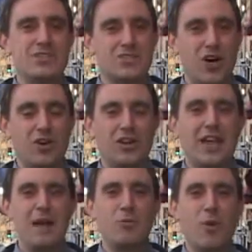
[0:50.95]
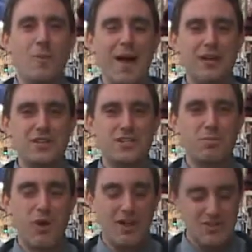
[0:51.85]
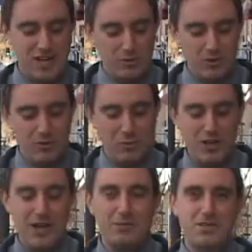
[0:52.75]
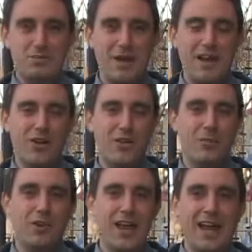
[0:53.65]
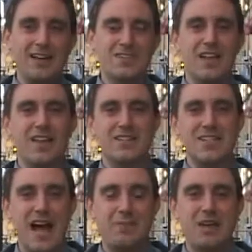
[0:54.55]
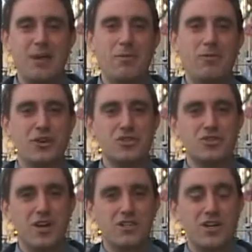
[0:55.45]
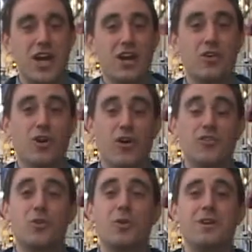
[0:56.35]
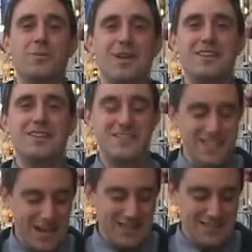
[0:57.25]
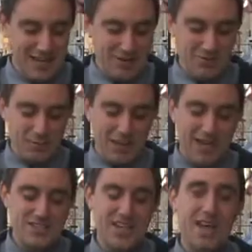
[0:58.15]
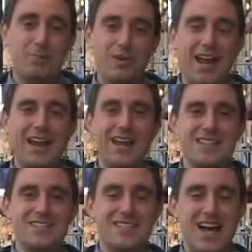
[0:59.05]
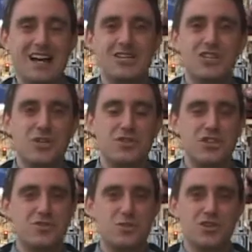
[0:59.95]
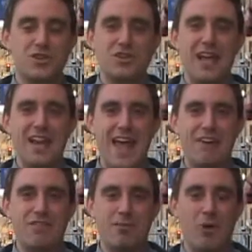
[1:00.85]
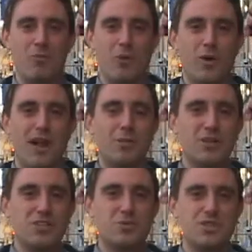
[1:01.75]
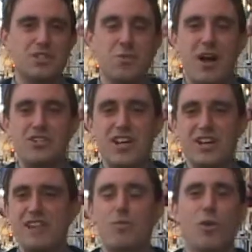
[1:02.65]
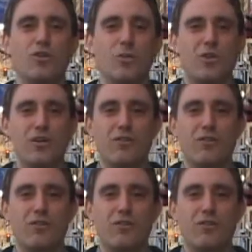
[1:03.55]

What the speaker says: to talk a lot more about this project. We're going to bring you up to speed on the plans, the timetable for construction. You're also going to meet the design team from Landscape Planning and Design Associates. We're so glad to have them on board helping us with this project. They've worked with